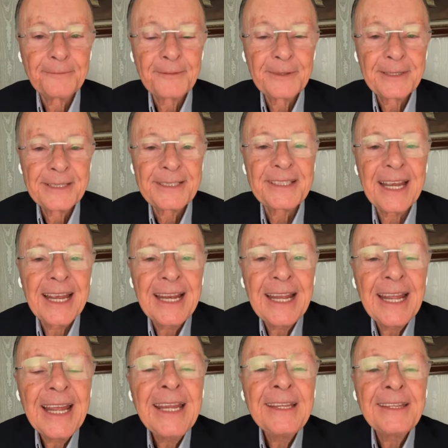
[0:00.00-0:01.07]
to be
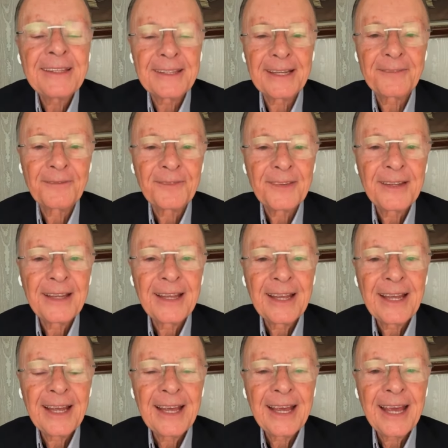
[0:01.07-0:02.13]
elect,
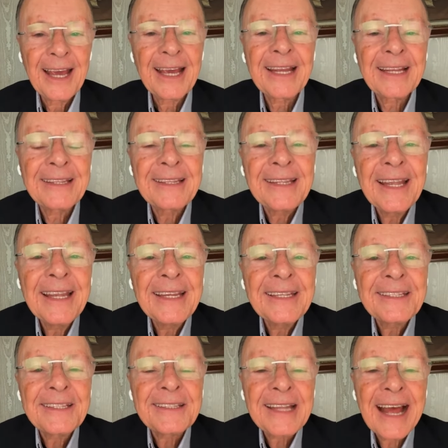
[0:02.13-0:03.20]
they
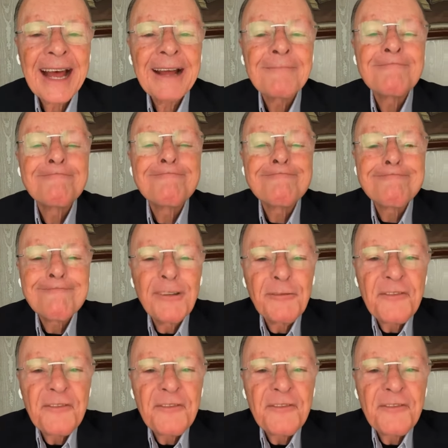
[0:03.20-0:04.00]
have to be